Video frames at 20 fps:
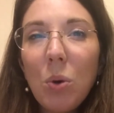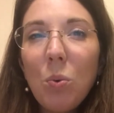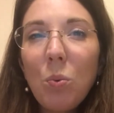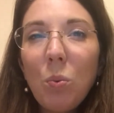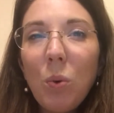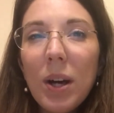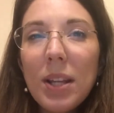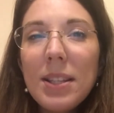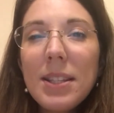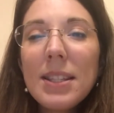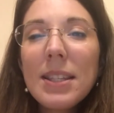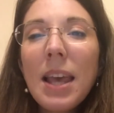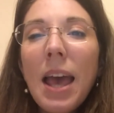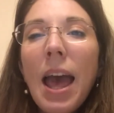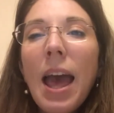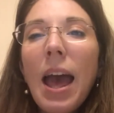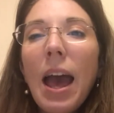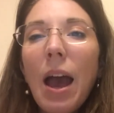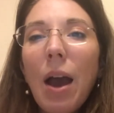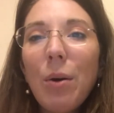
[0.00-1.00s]
Once
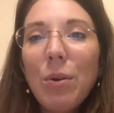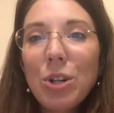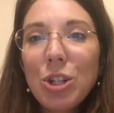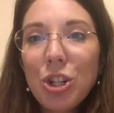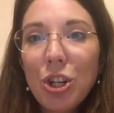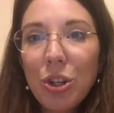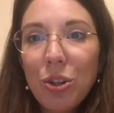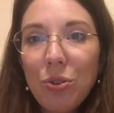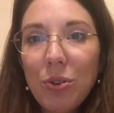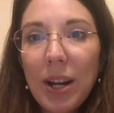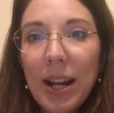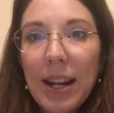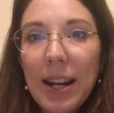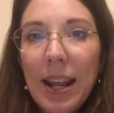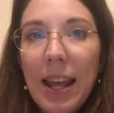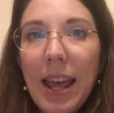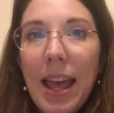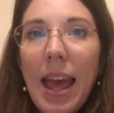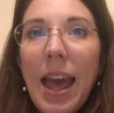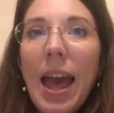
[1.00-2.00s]
our children
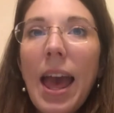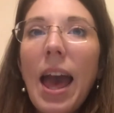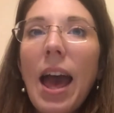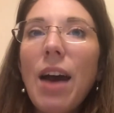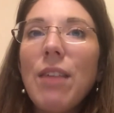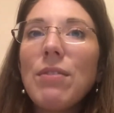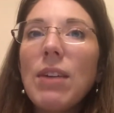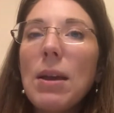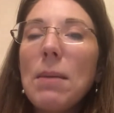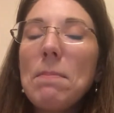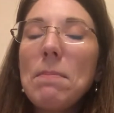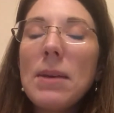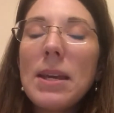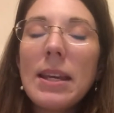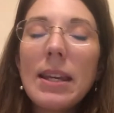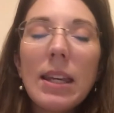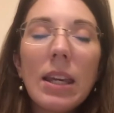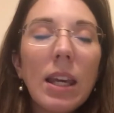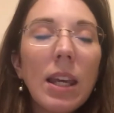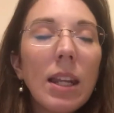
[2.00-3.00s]
have a
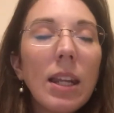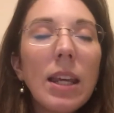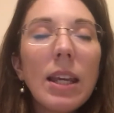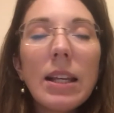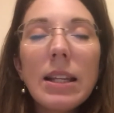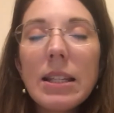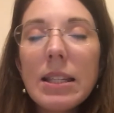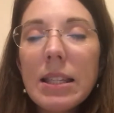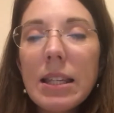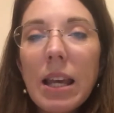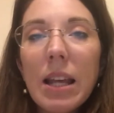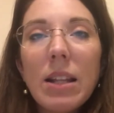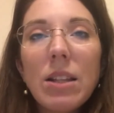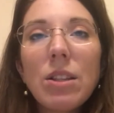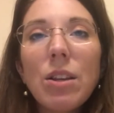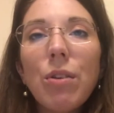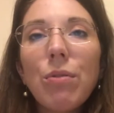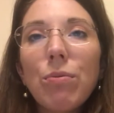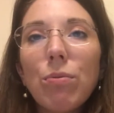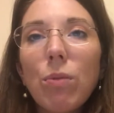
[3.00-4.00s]
beginning
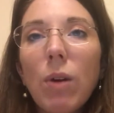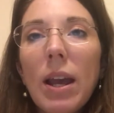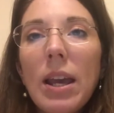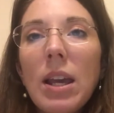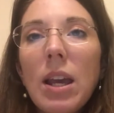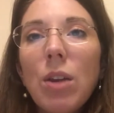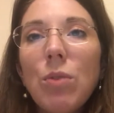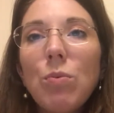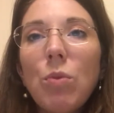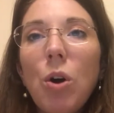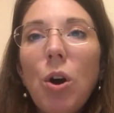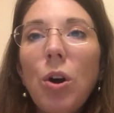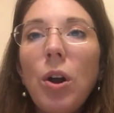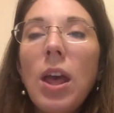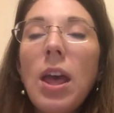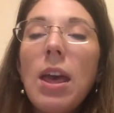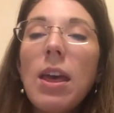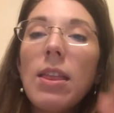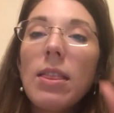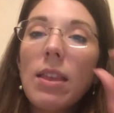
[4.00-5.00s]
sense of right and wrong,
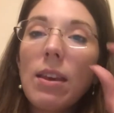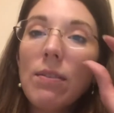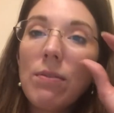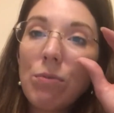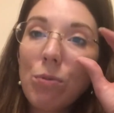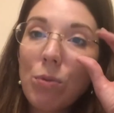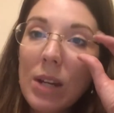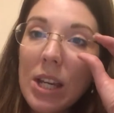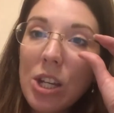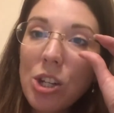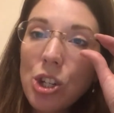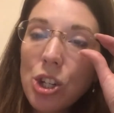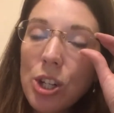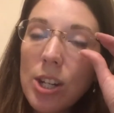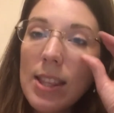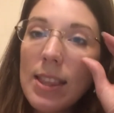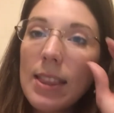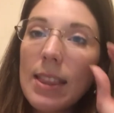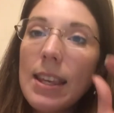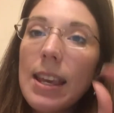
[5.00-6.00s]
they've
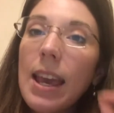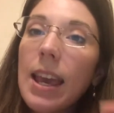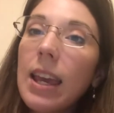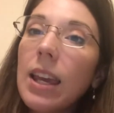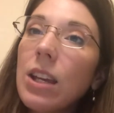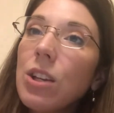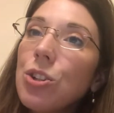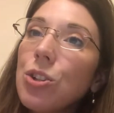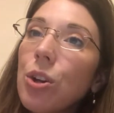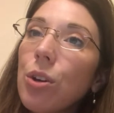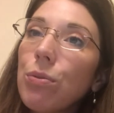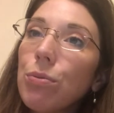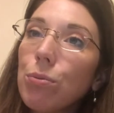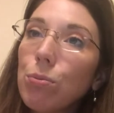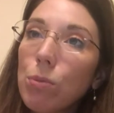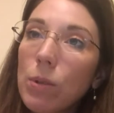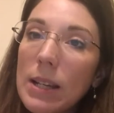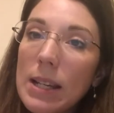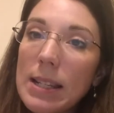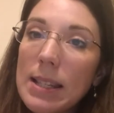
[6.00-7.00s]
reached the age of
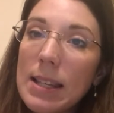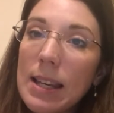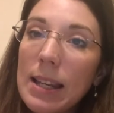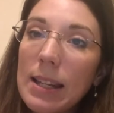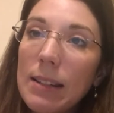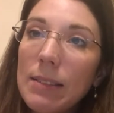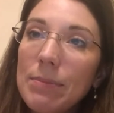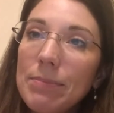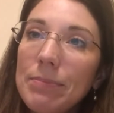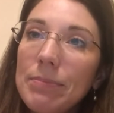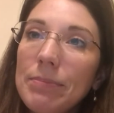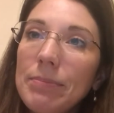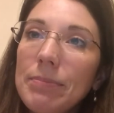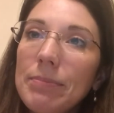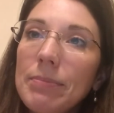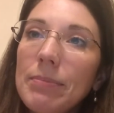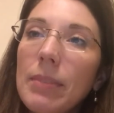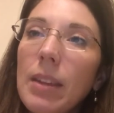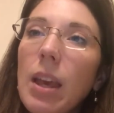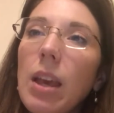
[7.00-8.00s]
reason.
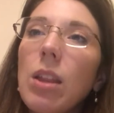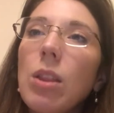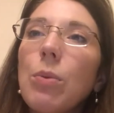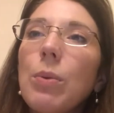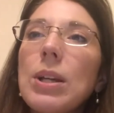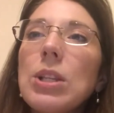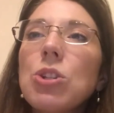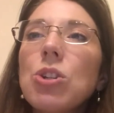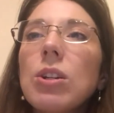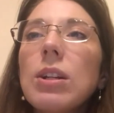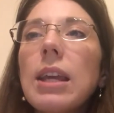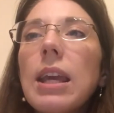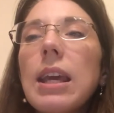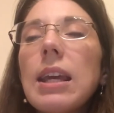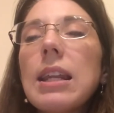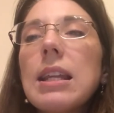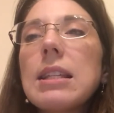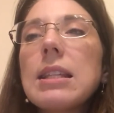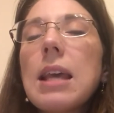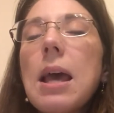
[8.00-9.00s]
And the Western
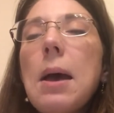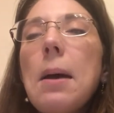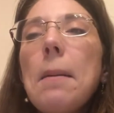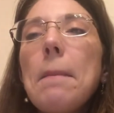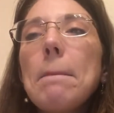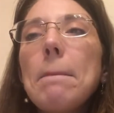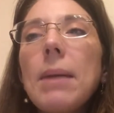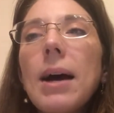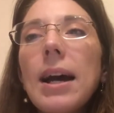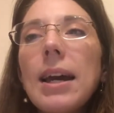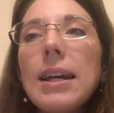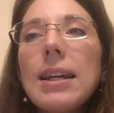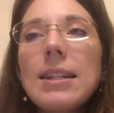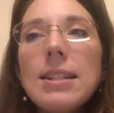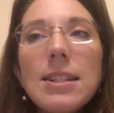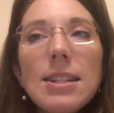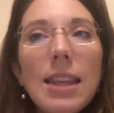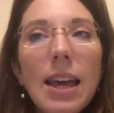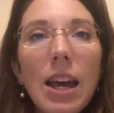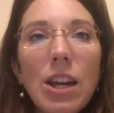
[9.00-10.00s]
canons
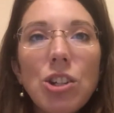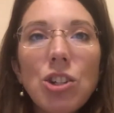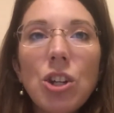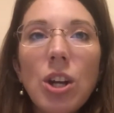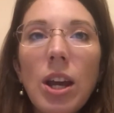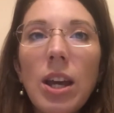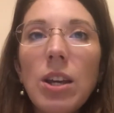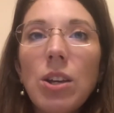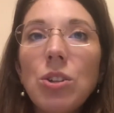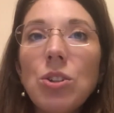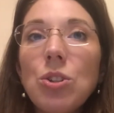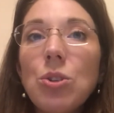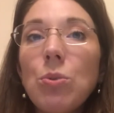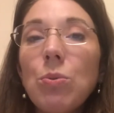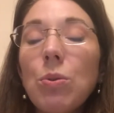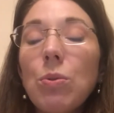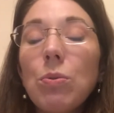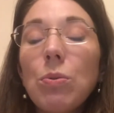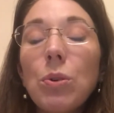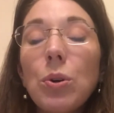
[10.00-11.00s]
bind that child
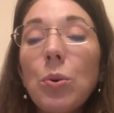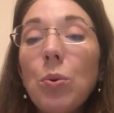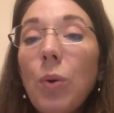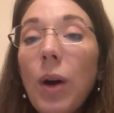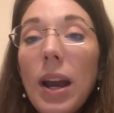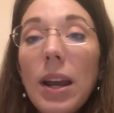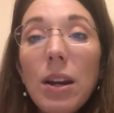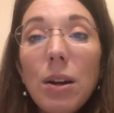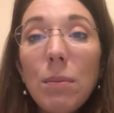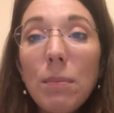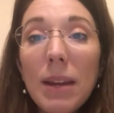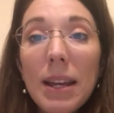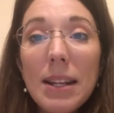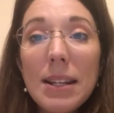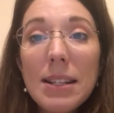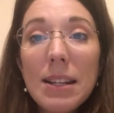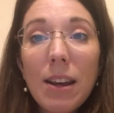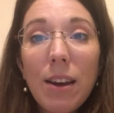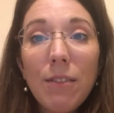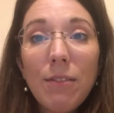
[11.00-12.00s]
to a
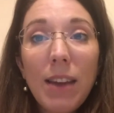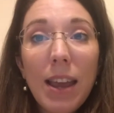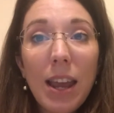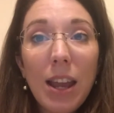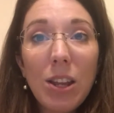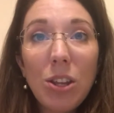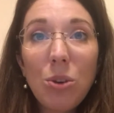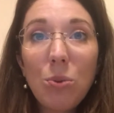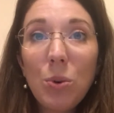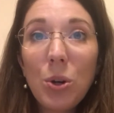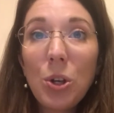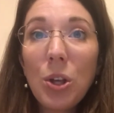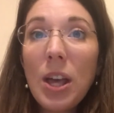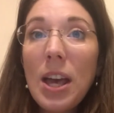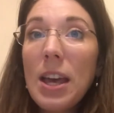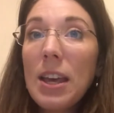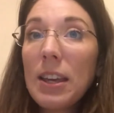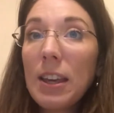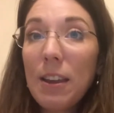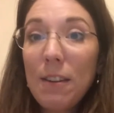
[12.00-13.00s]
requirement of annual
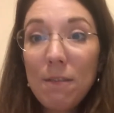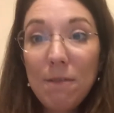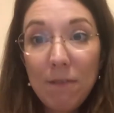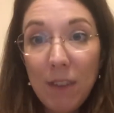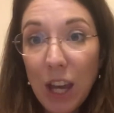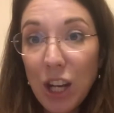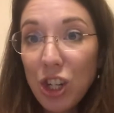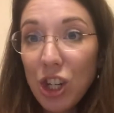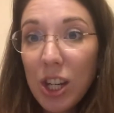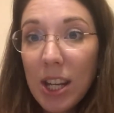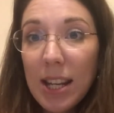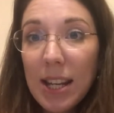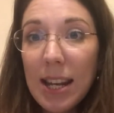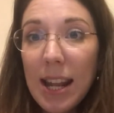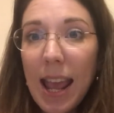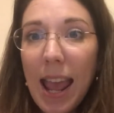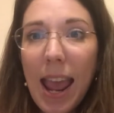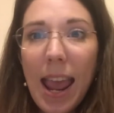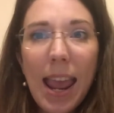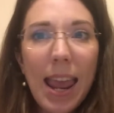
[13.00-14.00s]
confession
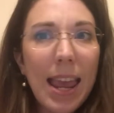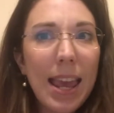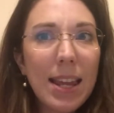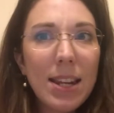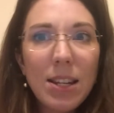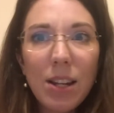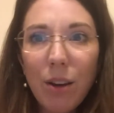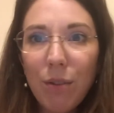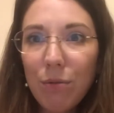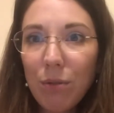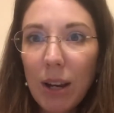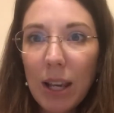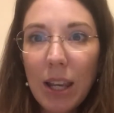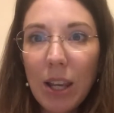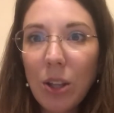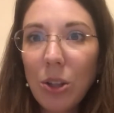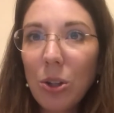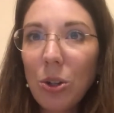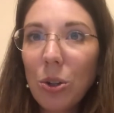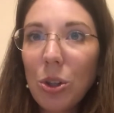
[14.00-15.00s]
and of
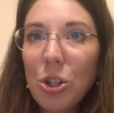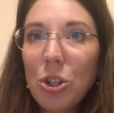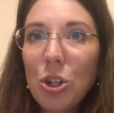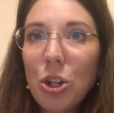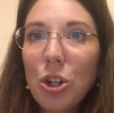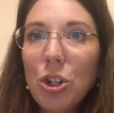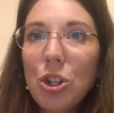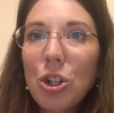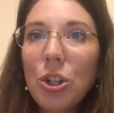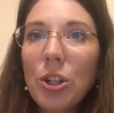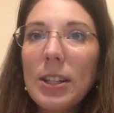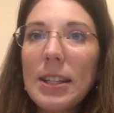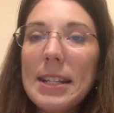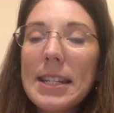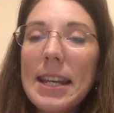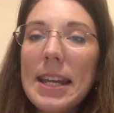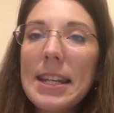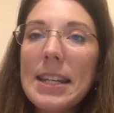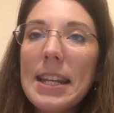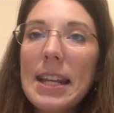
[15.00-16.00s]
regular liturgical
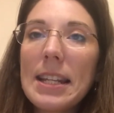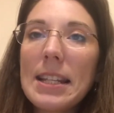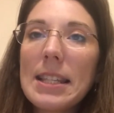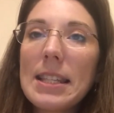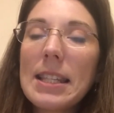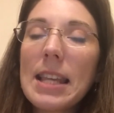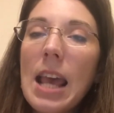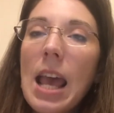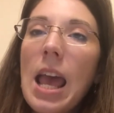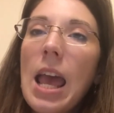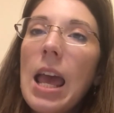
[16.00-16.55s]
attendance.